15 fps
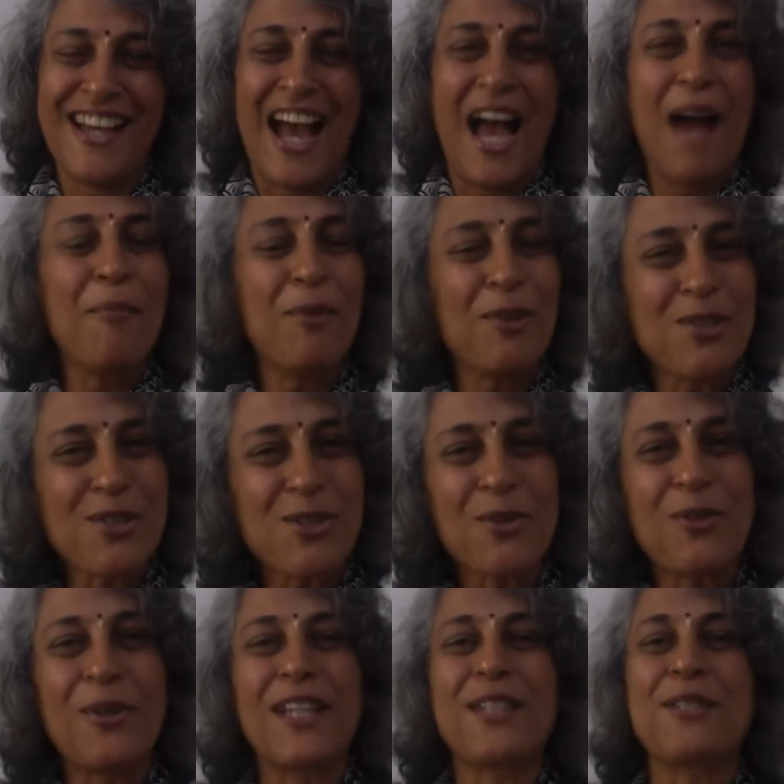I'm also
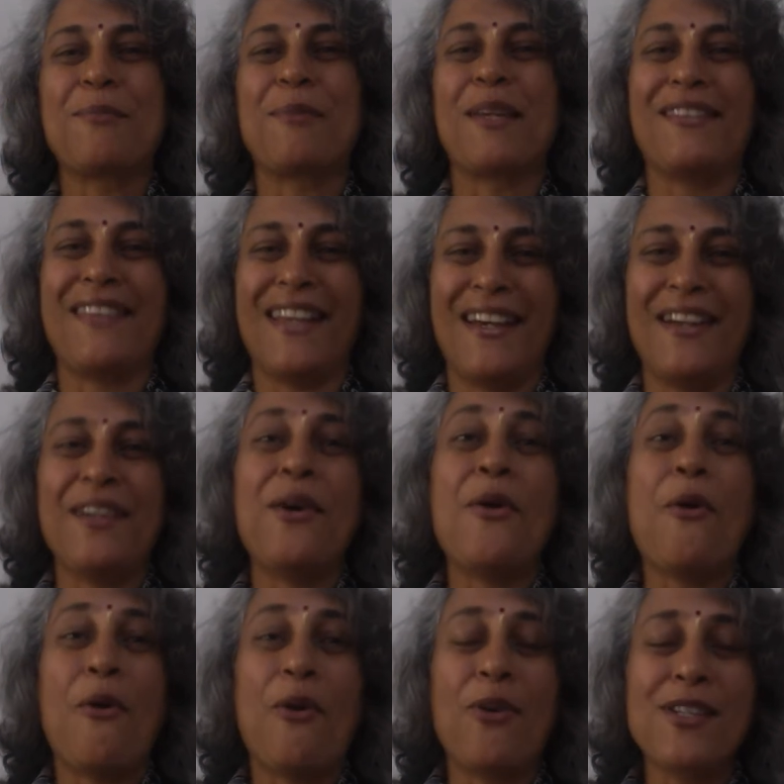going to be there
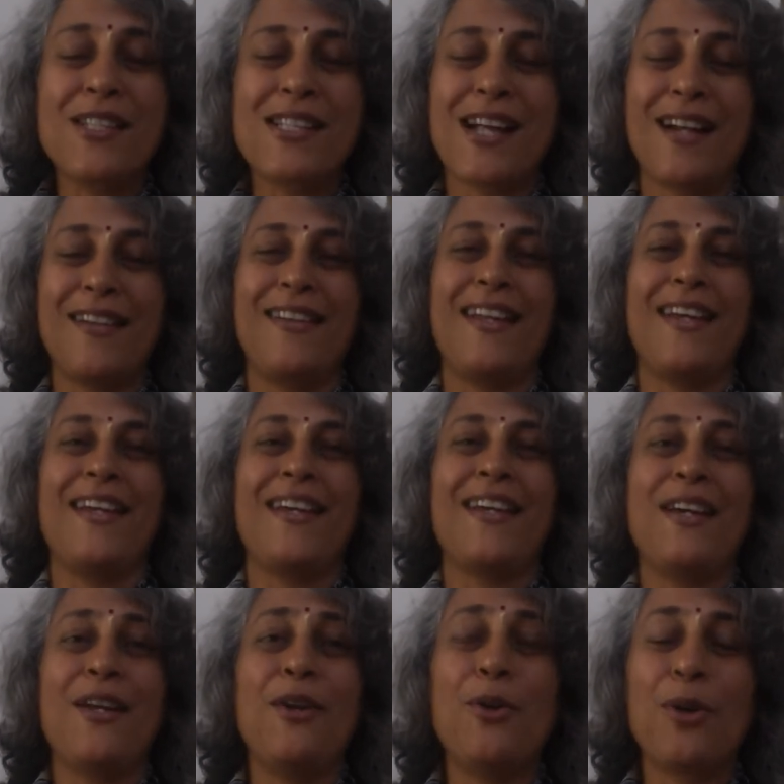on Sunday,
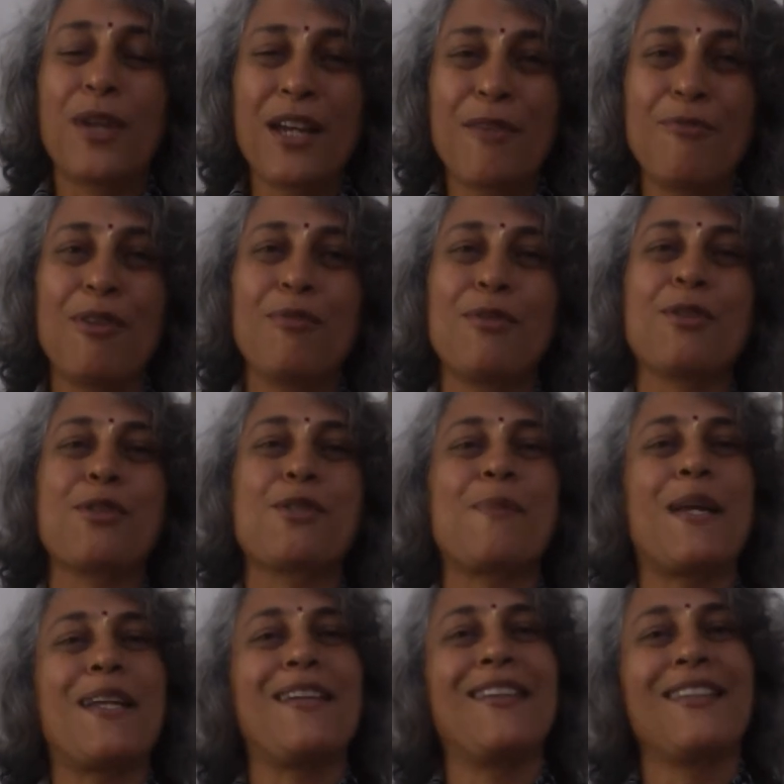looking forward to
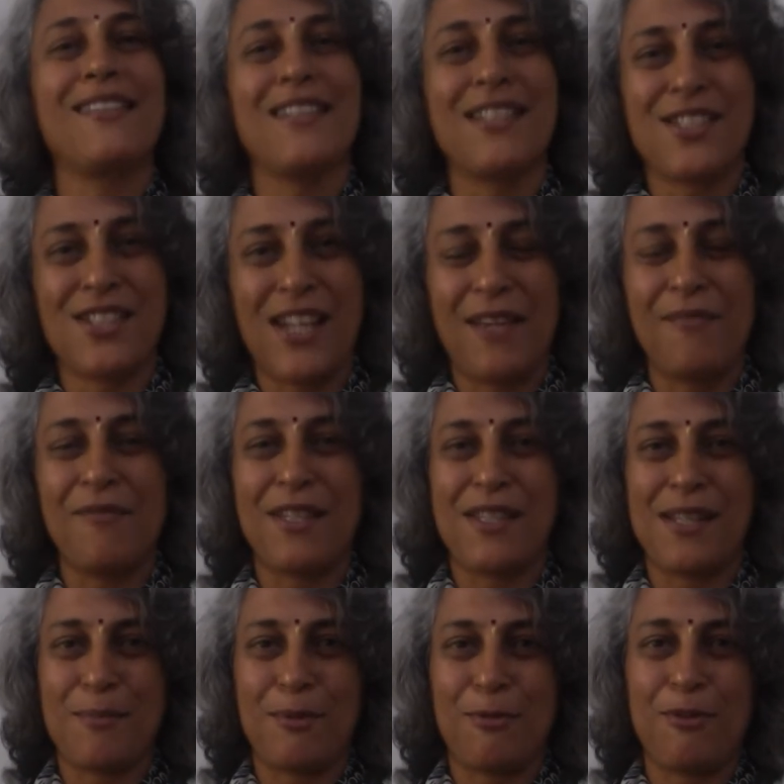spending this time with
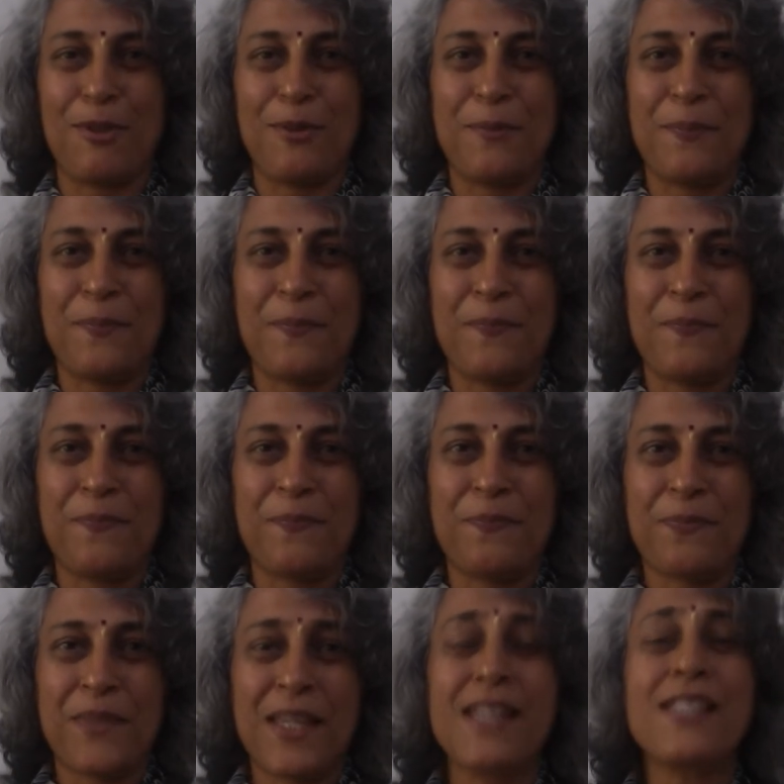some of you.
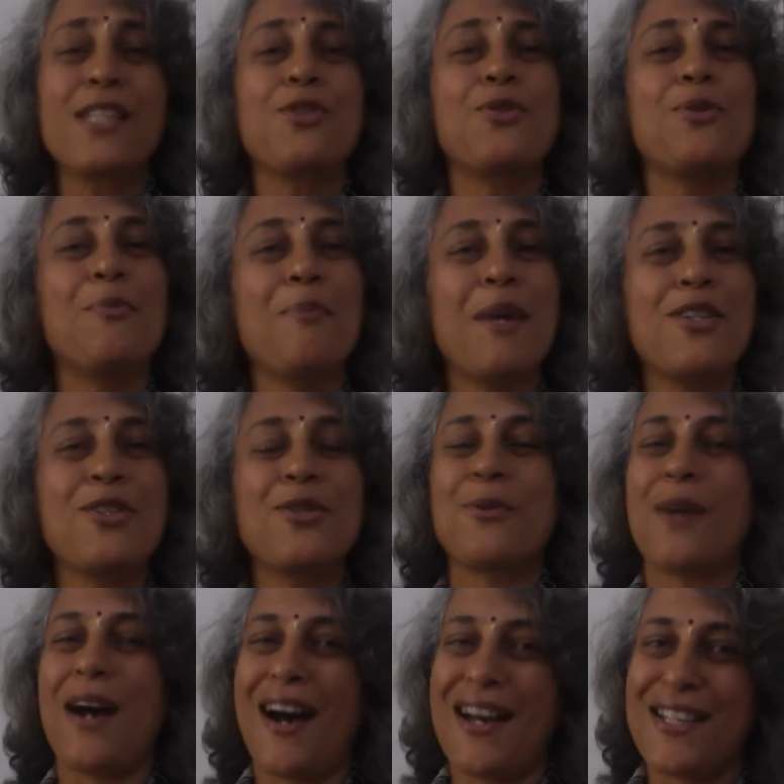Is it too much
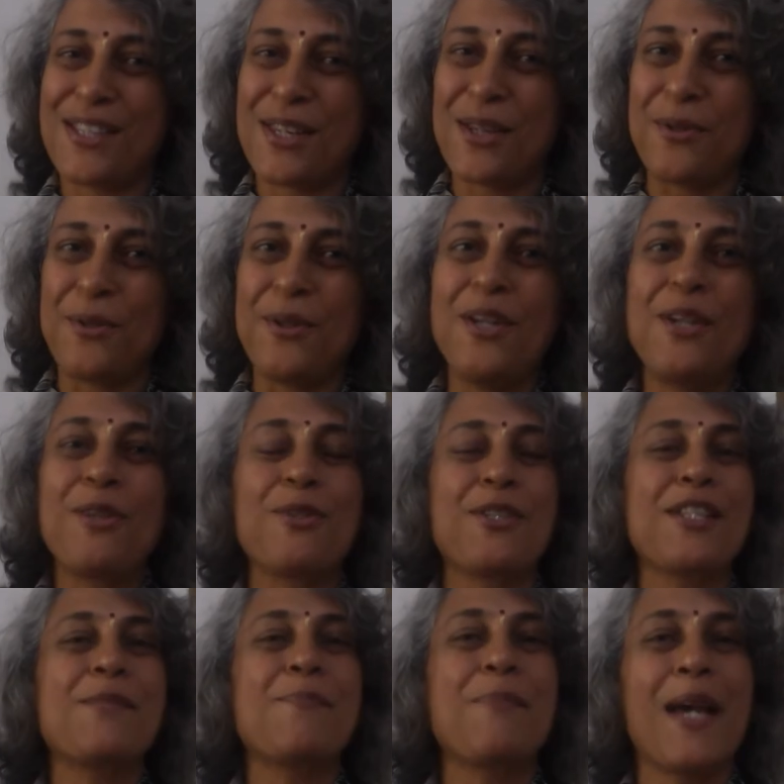to ask you to
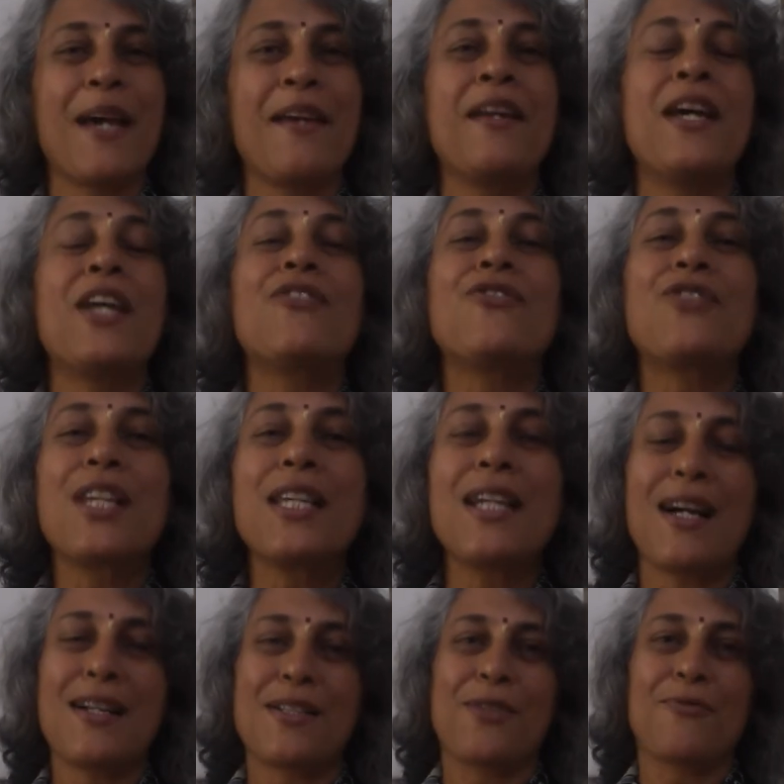just spare 3
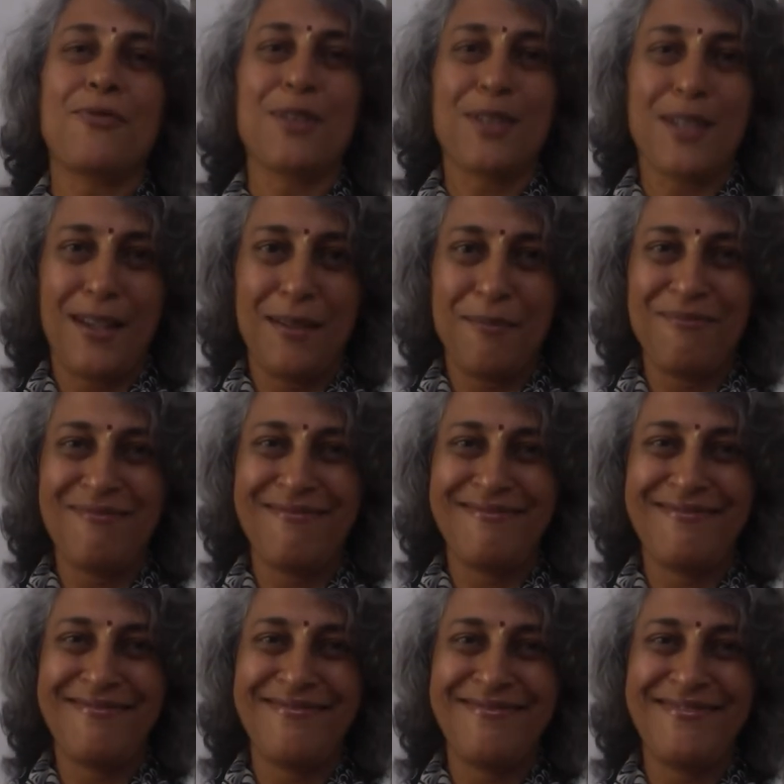hours of your time?
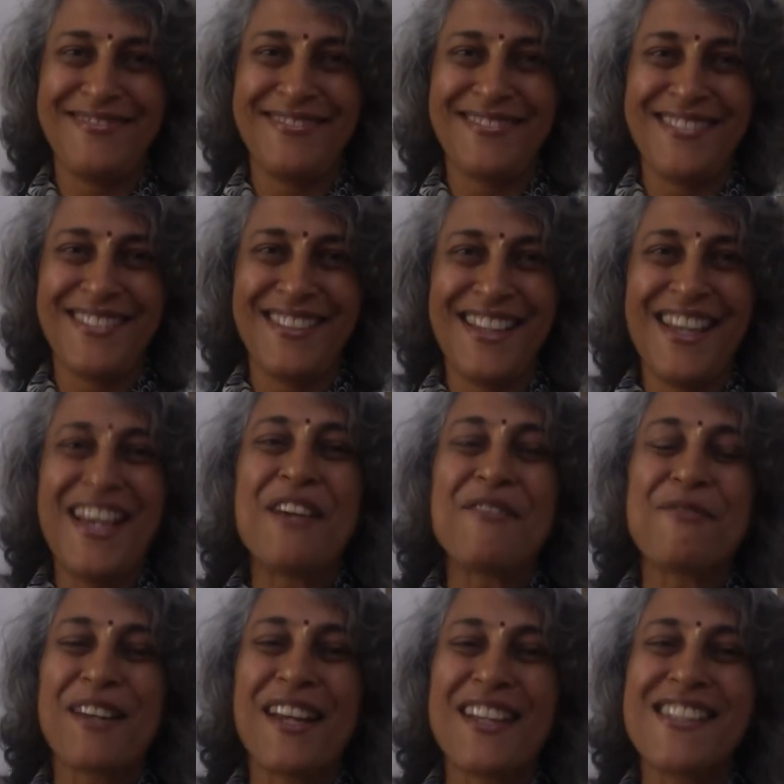
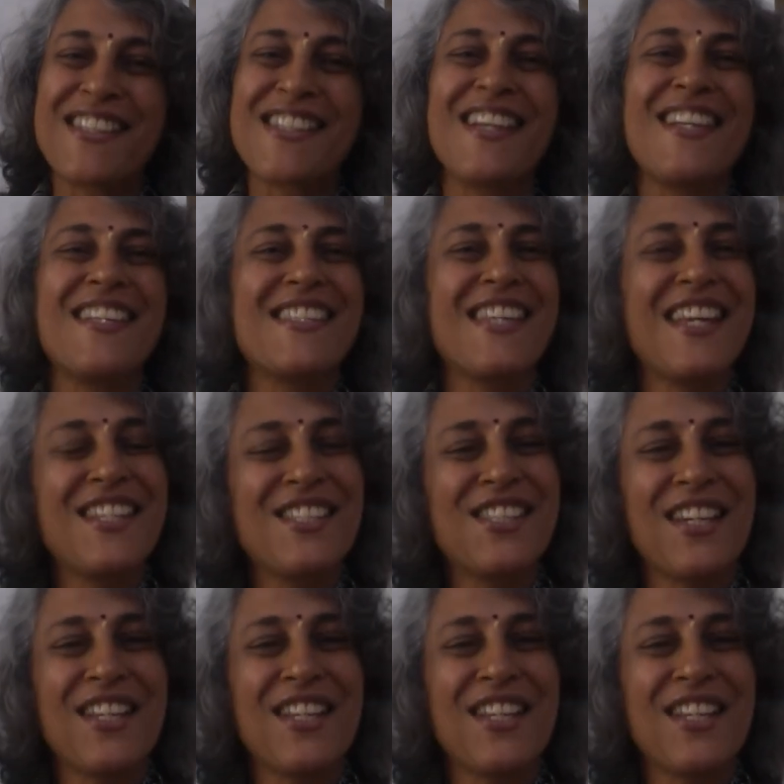Friends, seats are